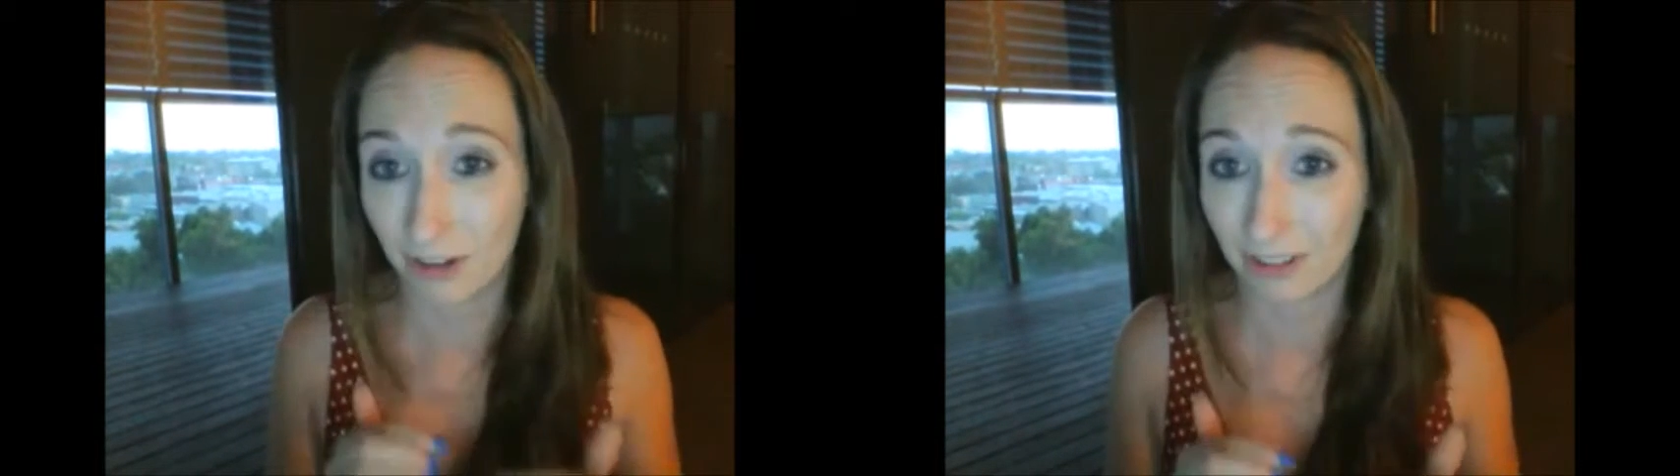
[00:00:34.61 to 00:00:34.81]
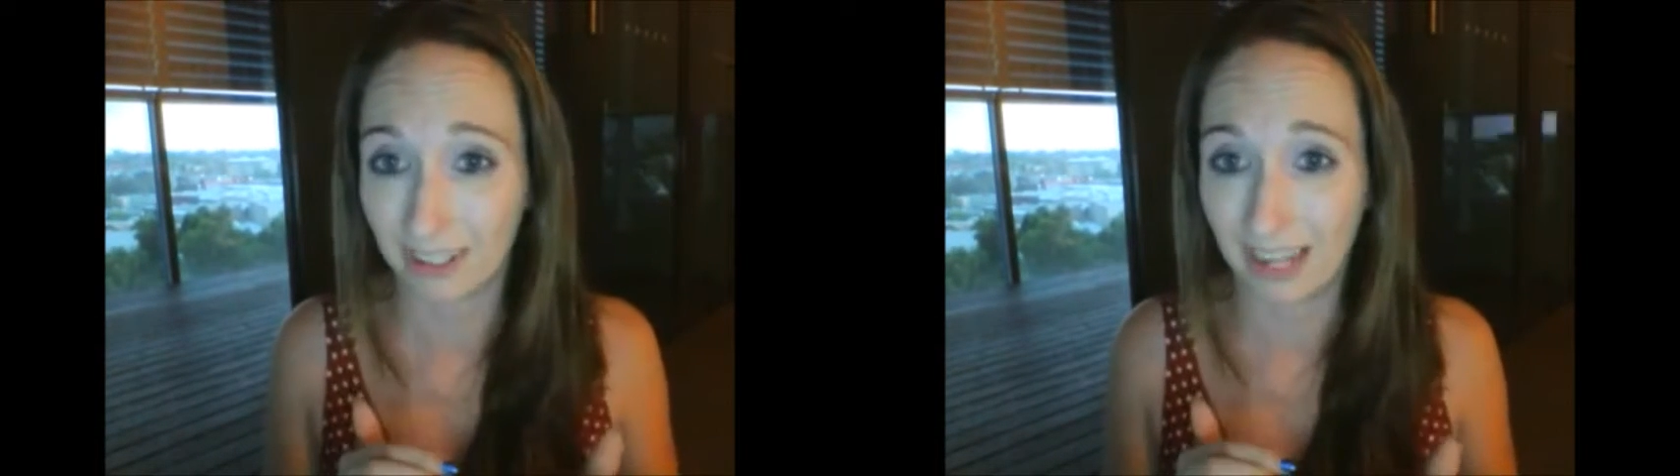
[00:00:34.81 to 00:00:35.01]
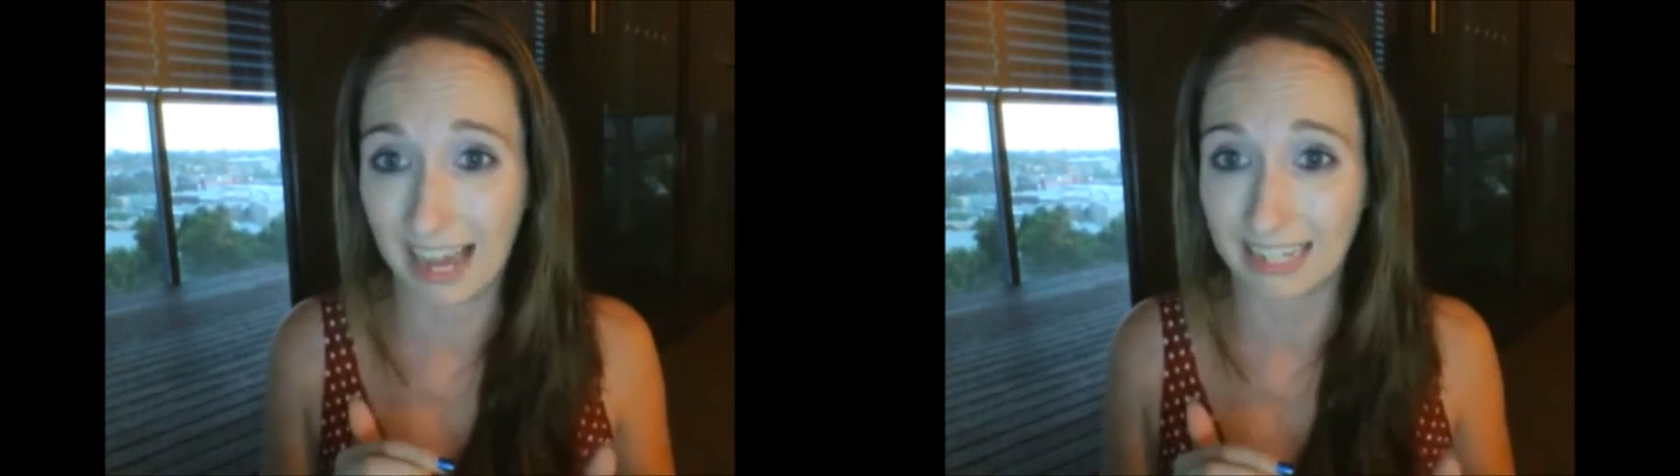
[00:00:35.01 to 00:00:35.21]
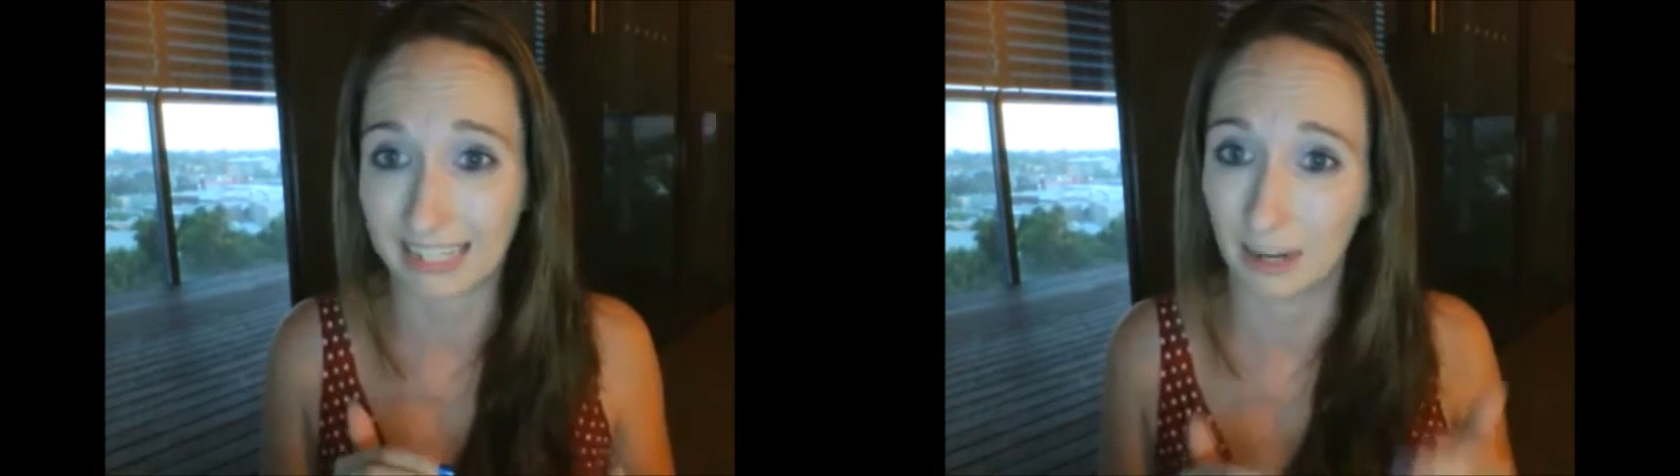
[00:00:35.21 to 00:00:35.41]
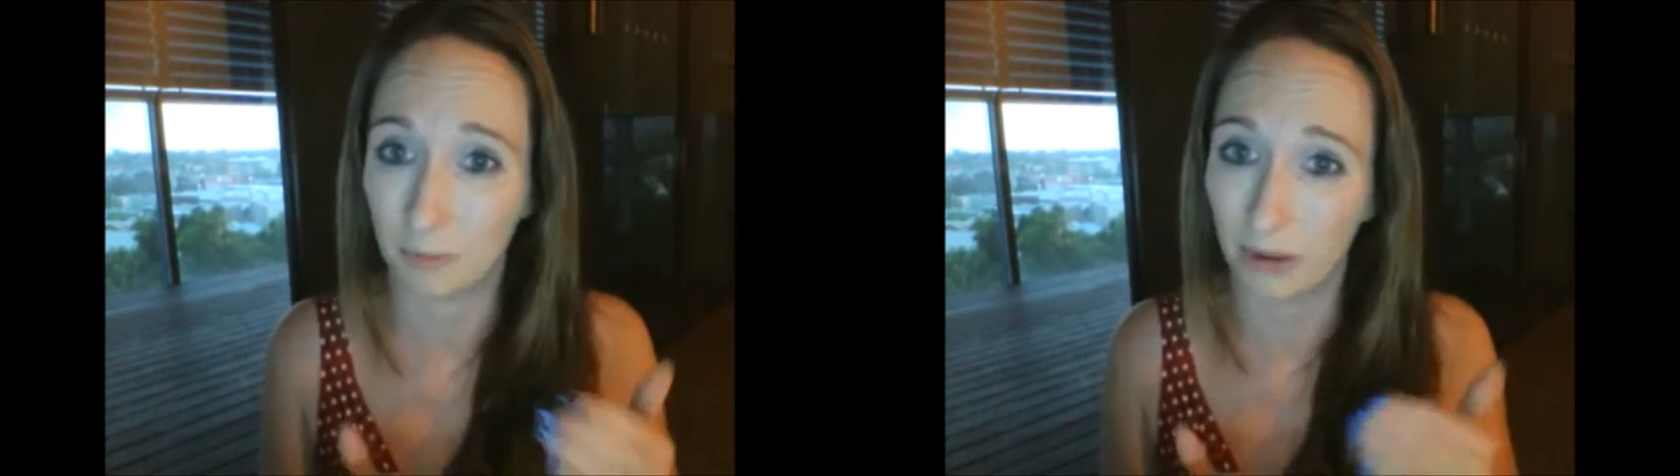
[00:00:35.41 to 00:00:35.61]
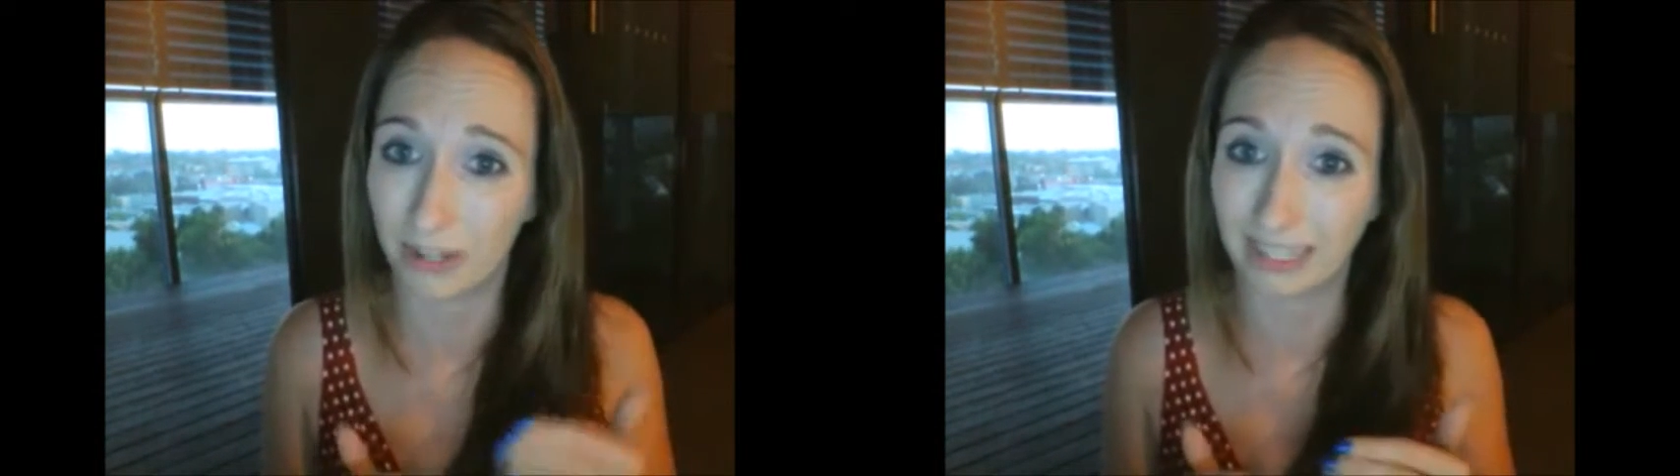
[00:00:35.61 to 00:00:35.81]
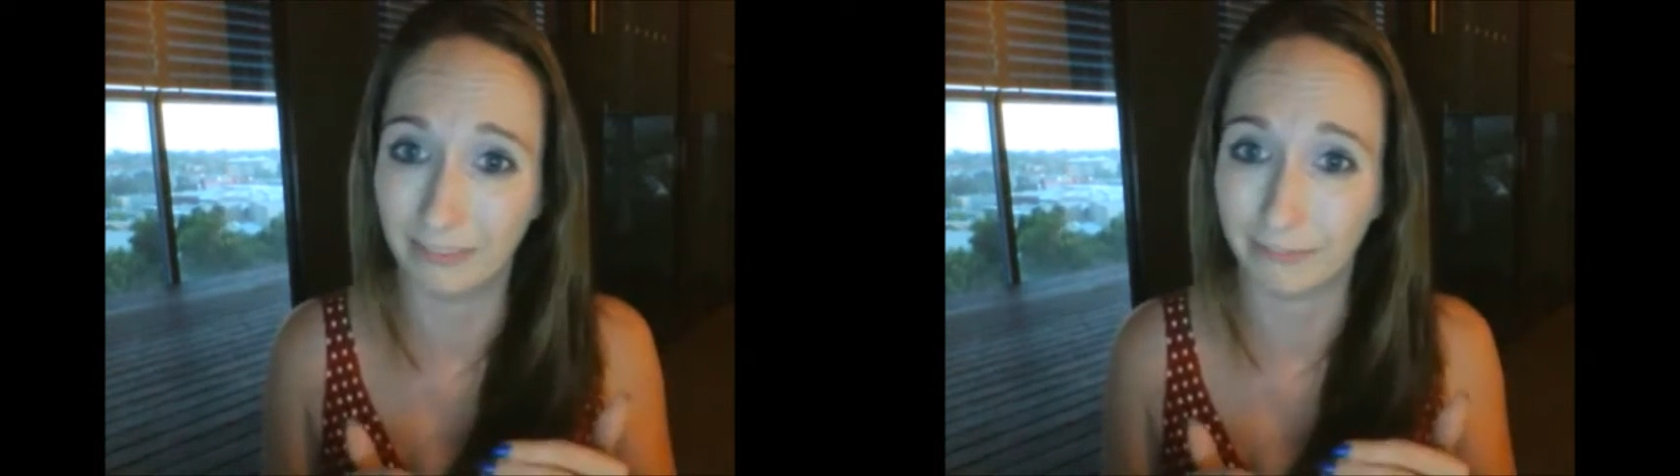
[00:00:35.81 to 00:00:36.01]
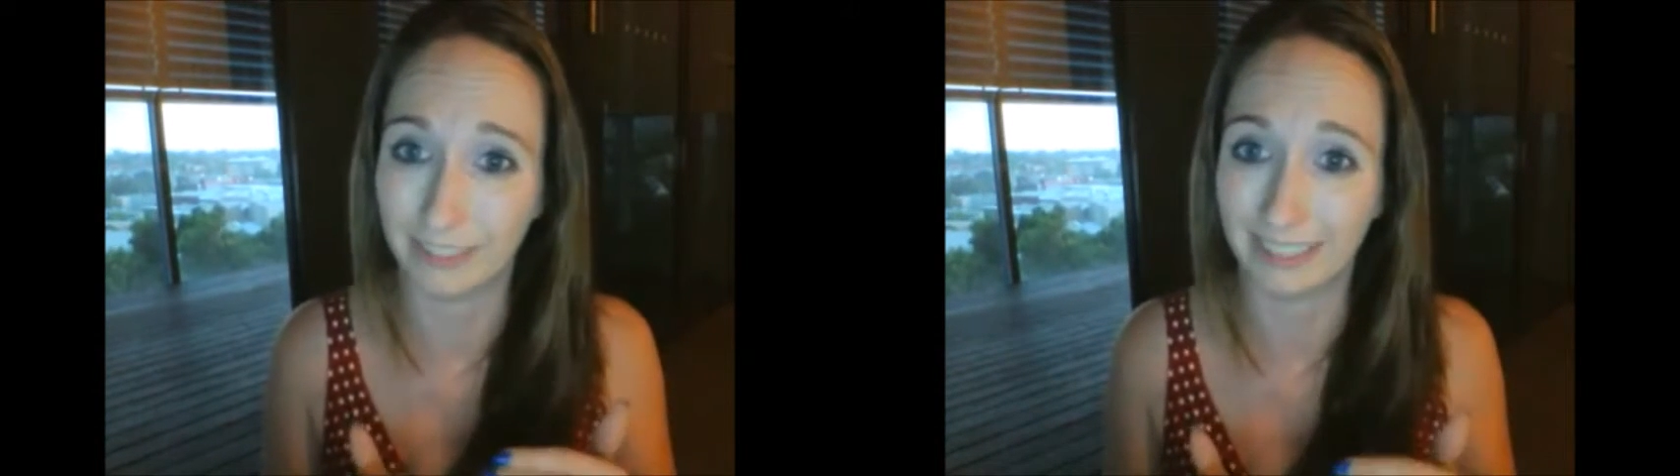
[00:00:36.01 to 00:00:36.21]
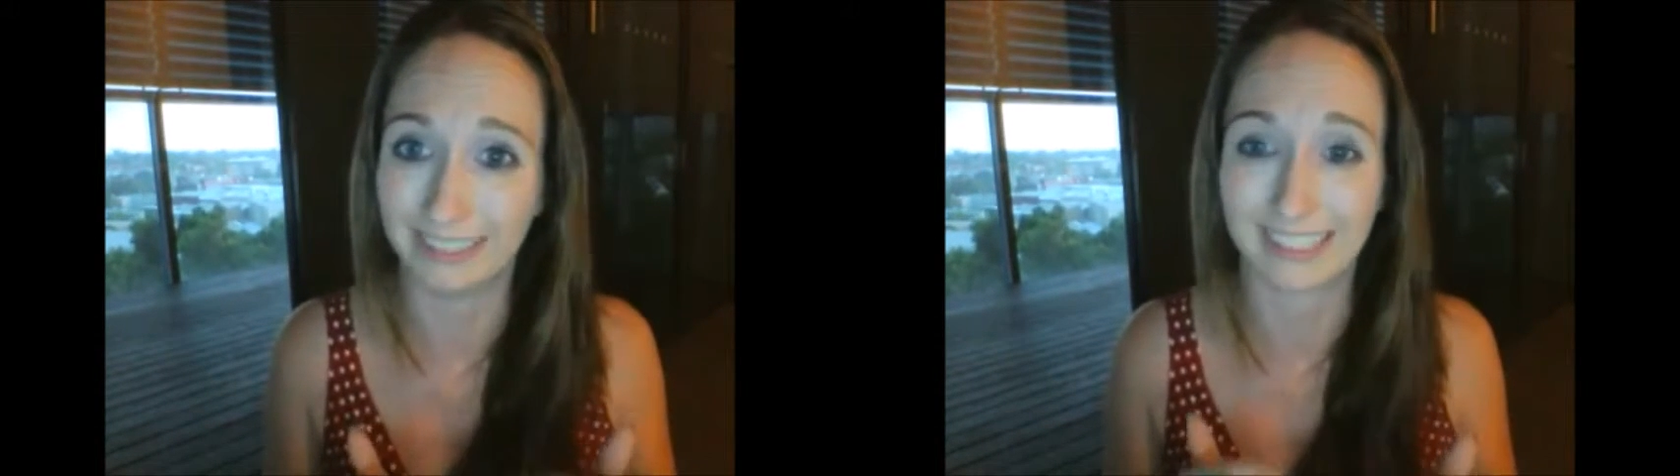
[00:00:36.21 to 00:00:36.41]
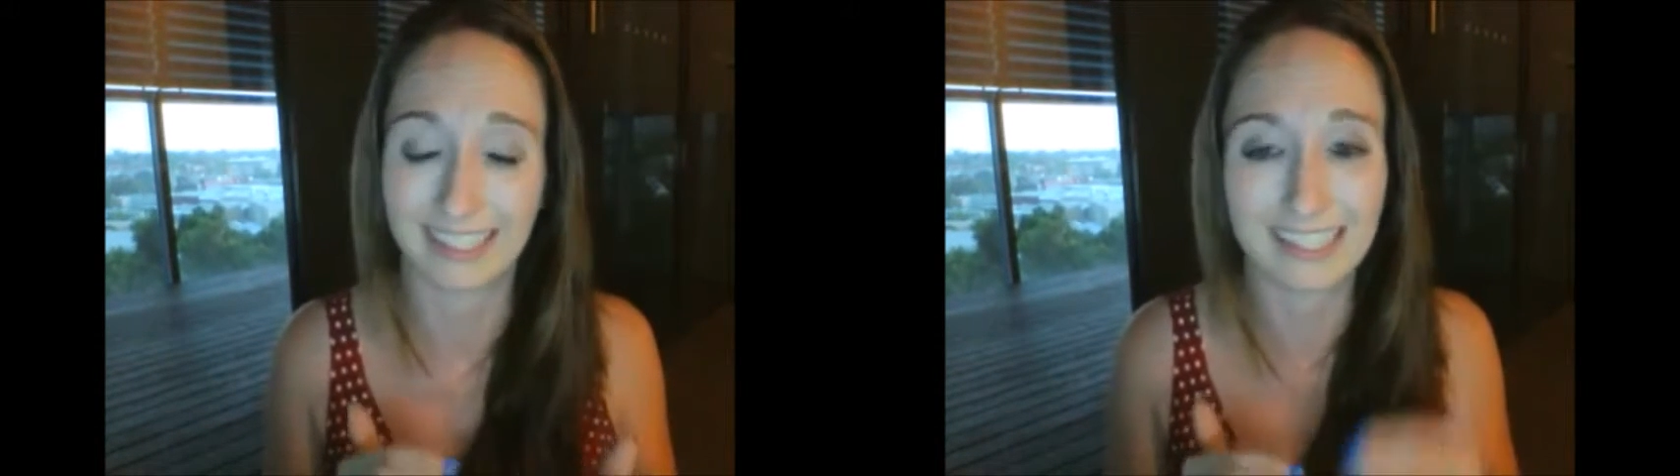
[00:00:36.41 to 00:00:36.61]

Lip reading: got clients and I work in the field,